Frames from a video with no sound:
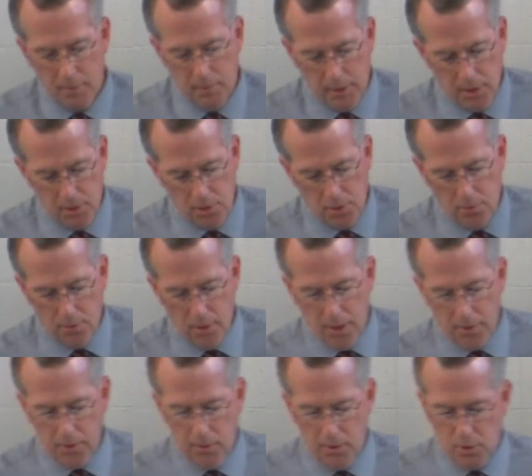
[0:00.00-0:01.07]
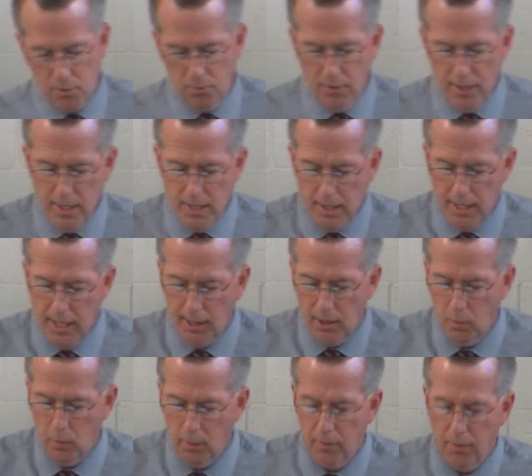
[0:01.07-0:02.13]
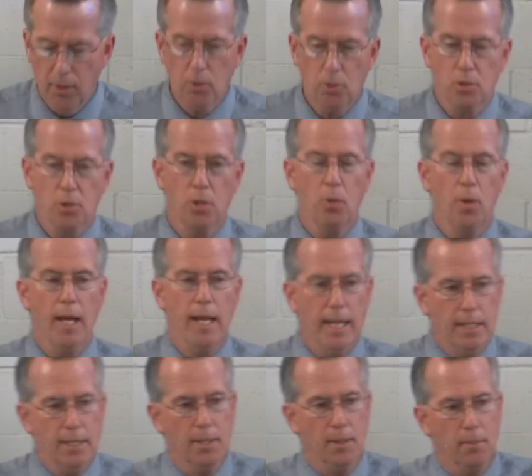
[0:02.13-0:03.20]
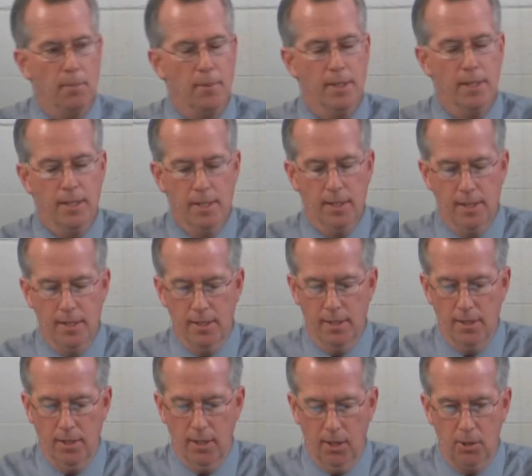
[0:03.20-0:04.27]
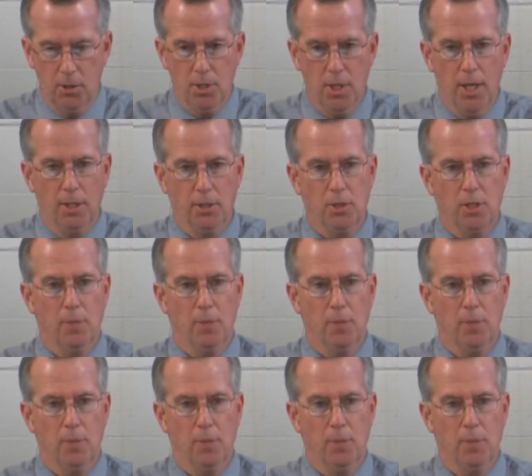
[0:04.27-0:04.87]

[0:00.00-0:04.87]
because the Father is vindicated when those who hate him are judged.